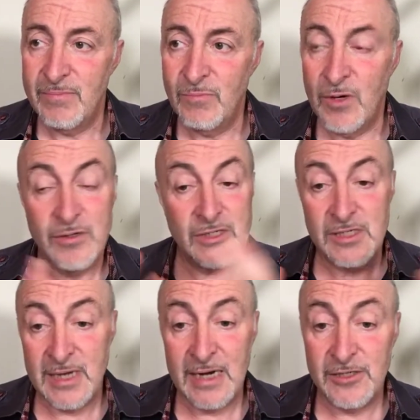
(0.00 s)
I'll use this
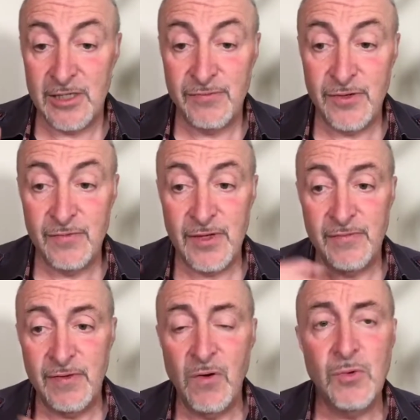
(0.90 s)
analogy. If you
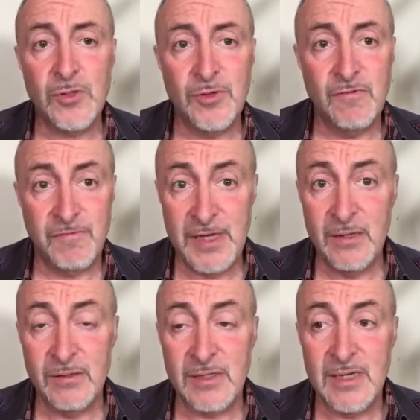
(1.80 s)
ever walk through a
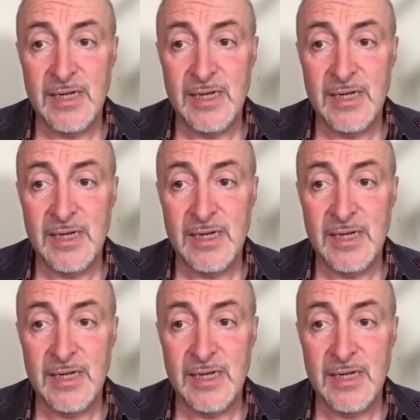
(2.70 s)
field